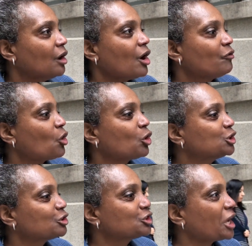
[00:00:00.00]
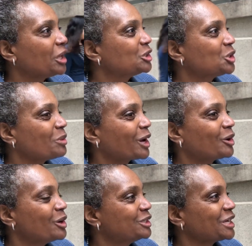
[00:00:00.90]
Of course they're challenging my
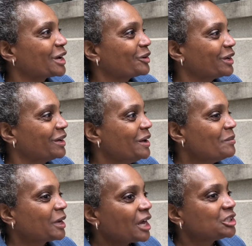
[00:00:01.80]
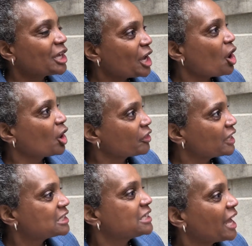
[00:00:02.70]
integrity because they are
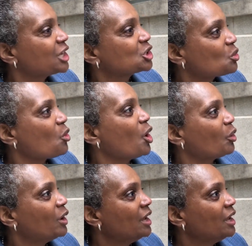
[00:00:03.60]
the status quo.